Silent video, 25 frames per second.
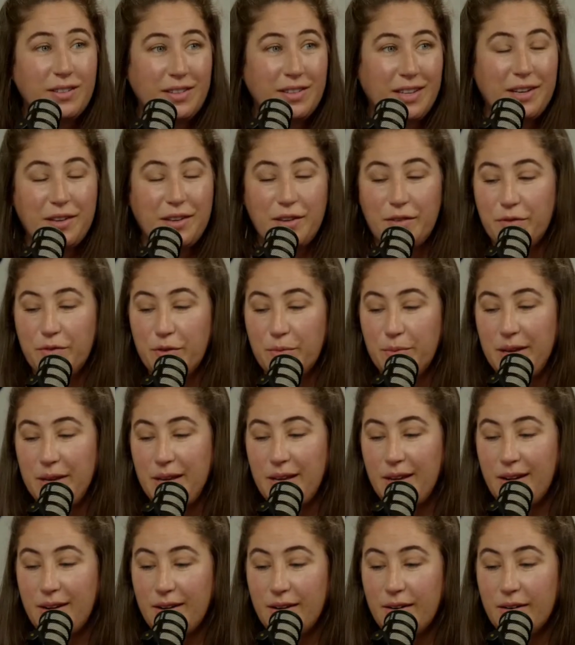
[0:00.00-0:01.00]
Thank you for
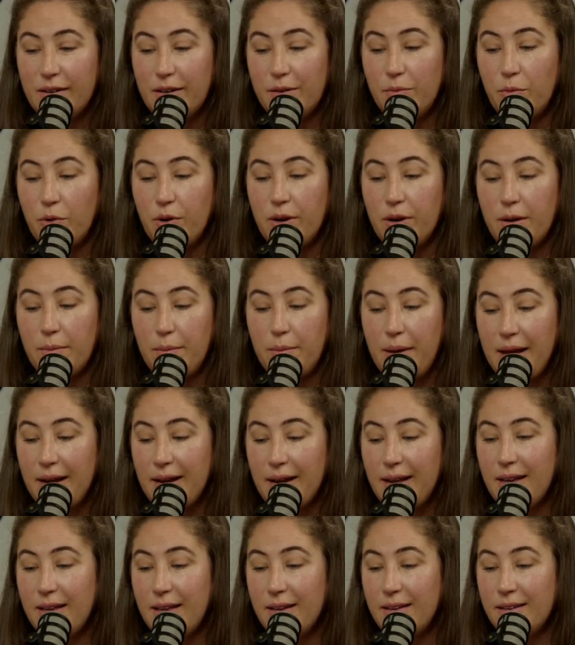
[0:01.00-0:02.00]
being here. Good morning,
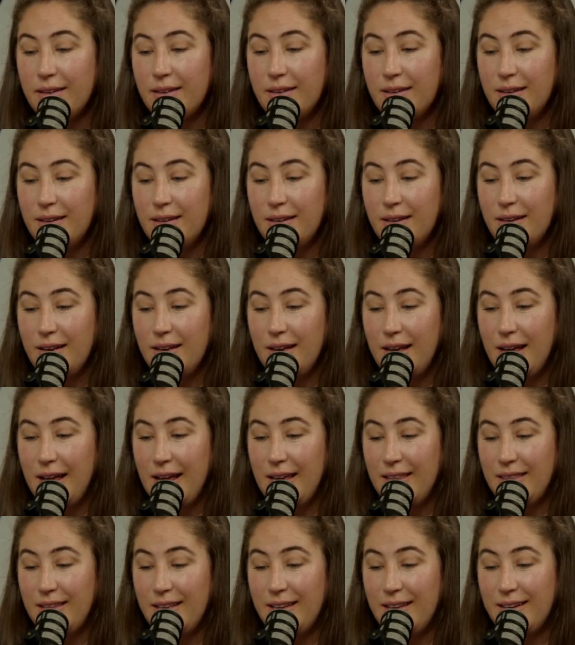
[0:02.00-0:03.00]
Megan.
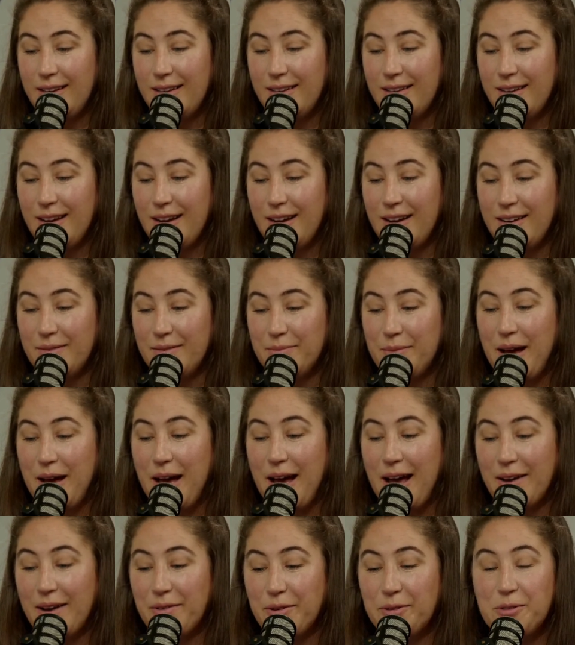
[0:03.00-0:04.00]
And then
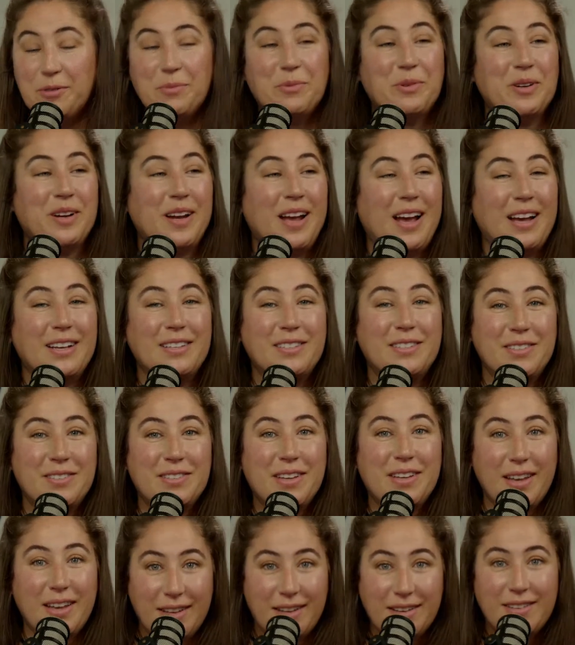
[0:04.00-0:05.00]
hi, Rosemary. Hi,
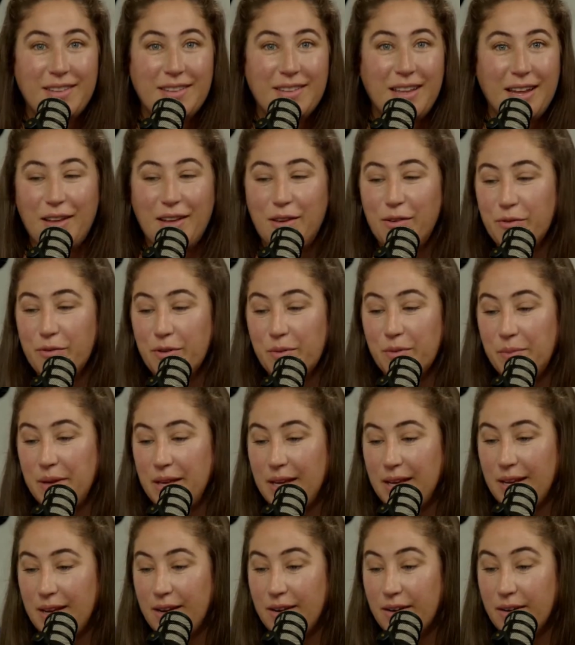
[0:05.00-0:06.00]
Suzanne. Thank you for
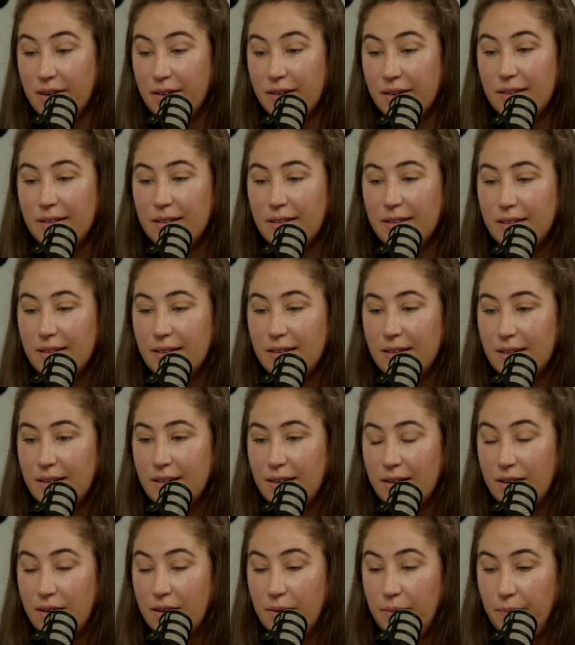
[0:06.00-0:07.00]
being here.
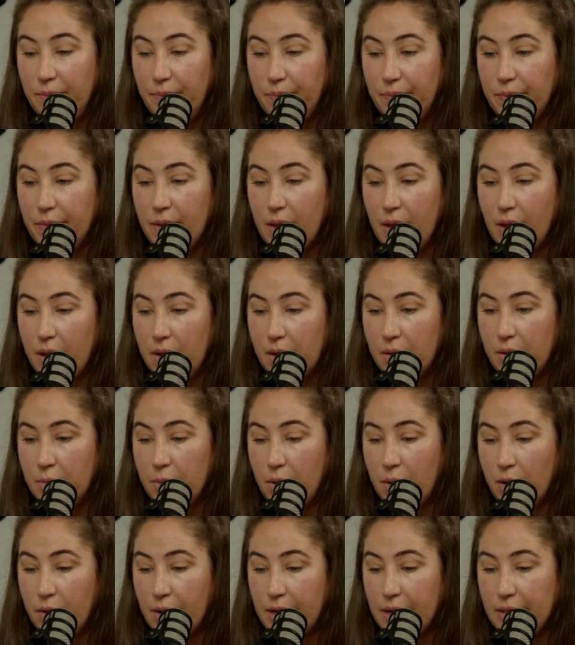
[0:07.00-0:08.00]
All
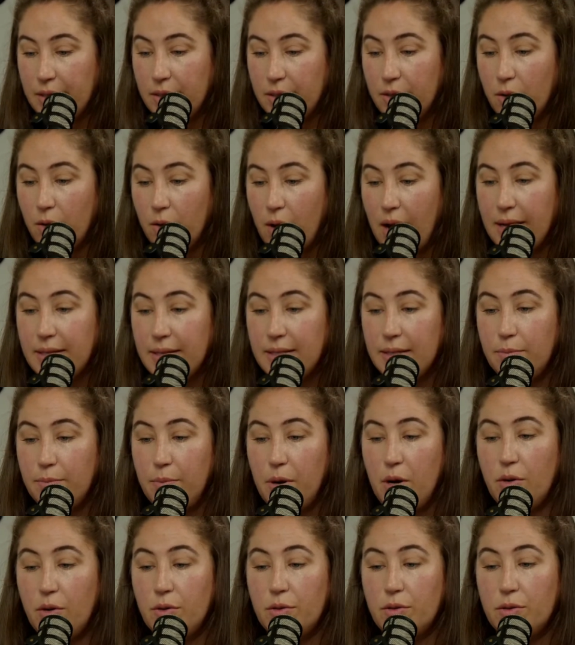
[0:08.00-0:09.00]
right. So I did
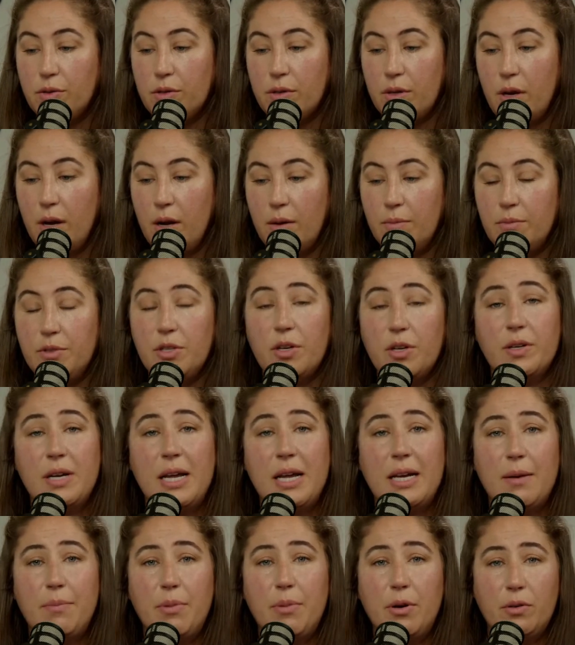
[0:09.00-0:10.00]
post,
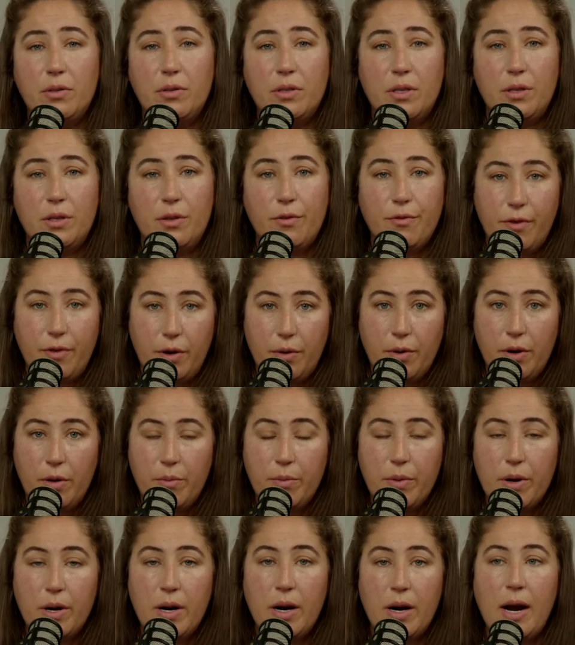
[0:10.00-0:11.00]
Darnett, I posted the phone
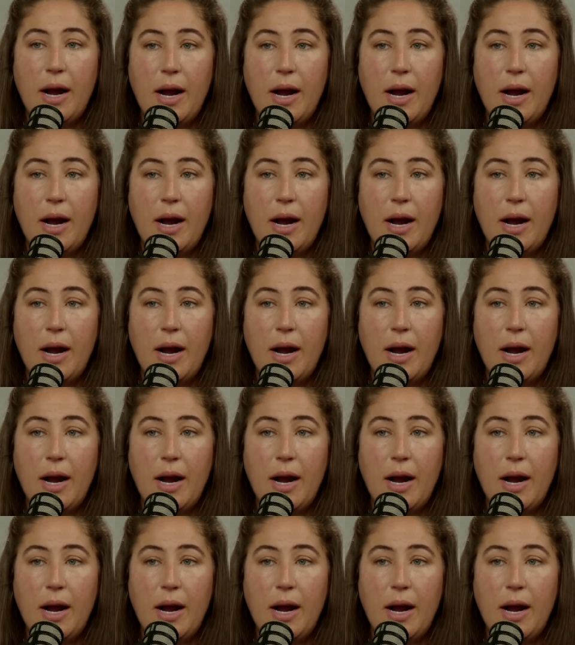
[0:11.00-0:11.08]
number.